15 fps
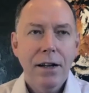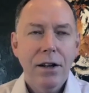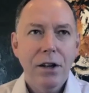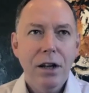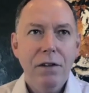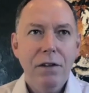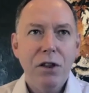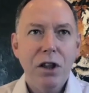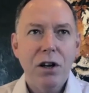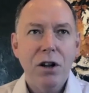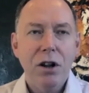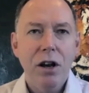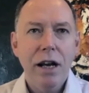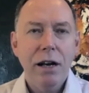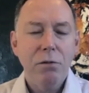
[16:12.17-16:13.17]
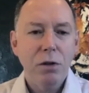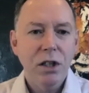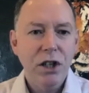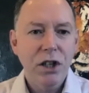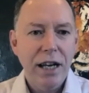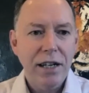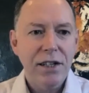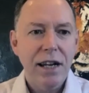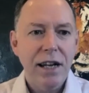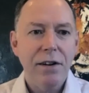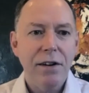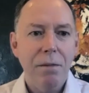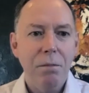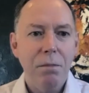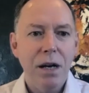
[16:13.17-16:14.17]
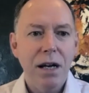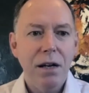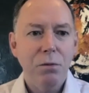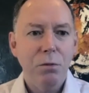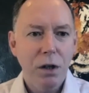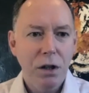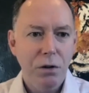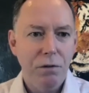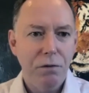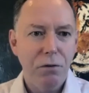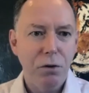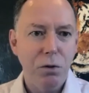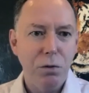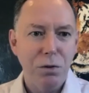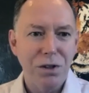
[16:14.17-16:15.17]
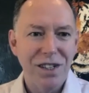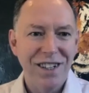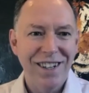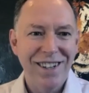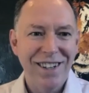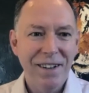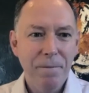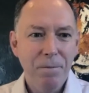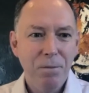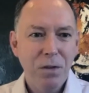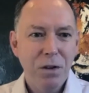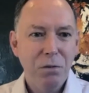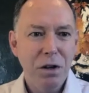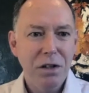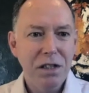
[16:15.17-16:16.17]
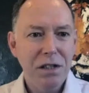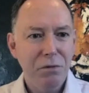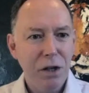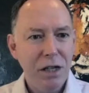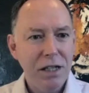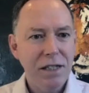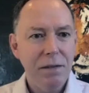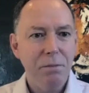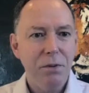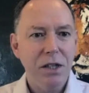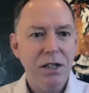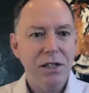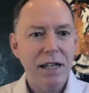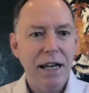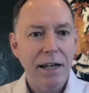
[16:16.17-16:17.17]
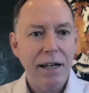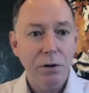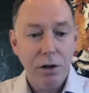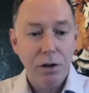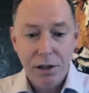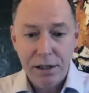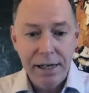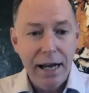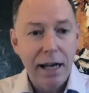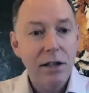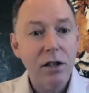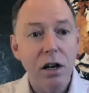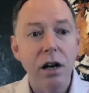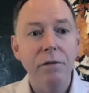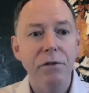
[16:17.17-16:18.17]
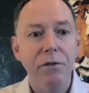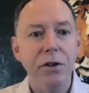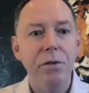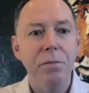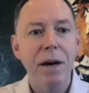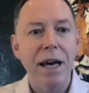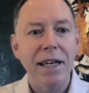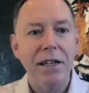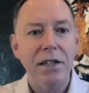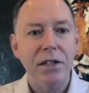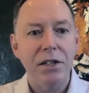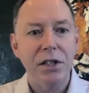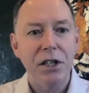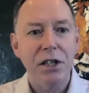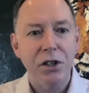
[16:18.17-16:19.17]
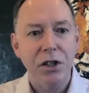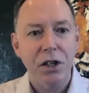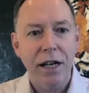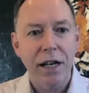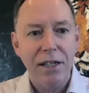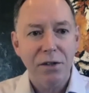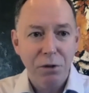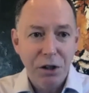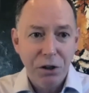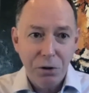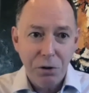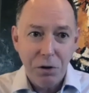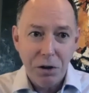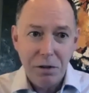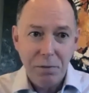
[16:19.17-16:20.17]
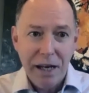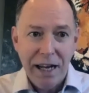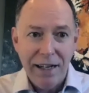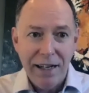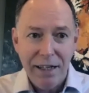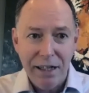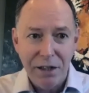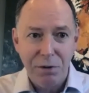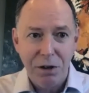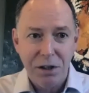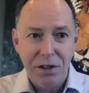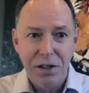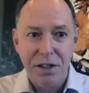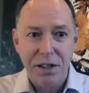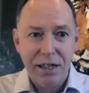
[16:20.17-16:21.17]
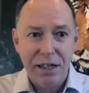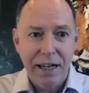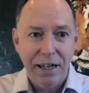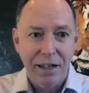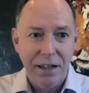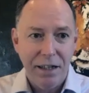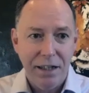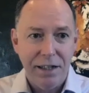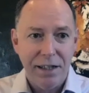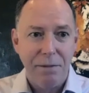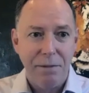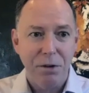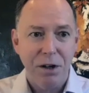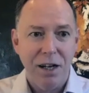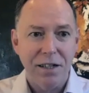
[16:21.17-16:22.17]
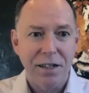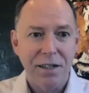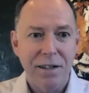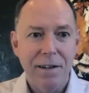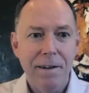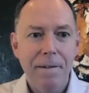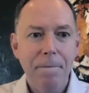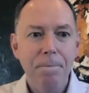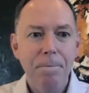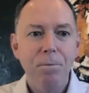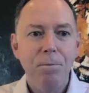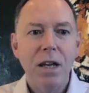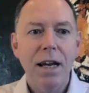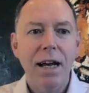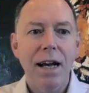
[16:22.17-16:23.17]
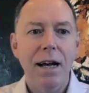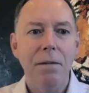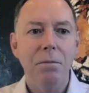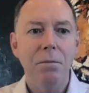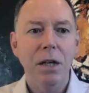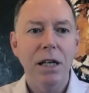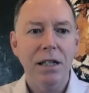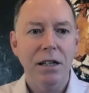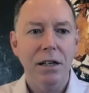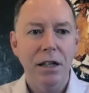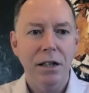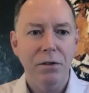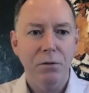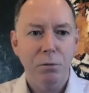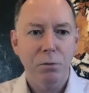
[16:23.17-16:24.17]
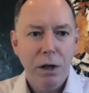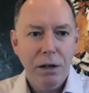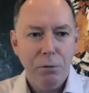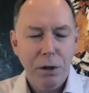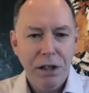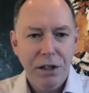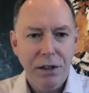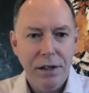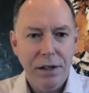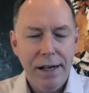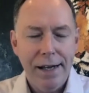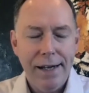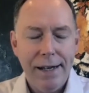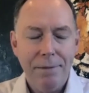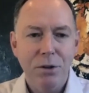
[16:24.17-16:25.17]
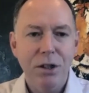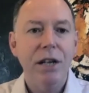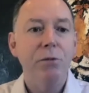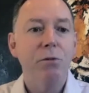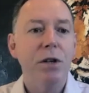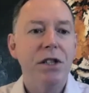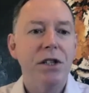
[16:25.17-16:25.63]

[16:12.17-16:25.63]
if the client rejects our number, we look fools. Whereas if we're simply saying, look, it's now time for you to make a decision. And as we talked about, here's what's at stake and here's our price. We de-risk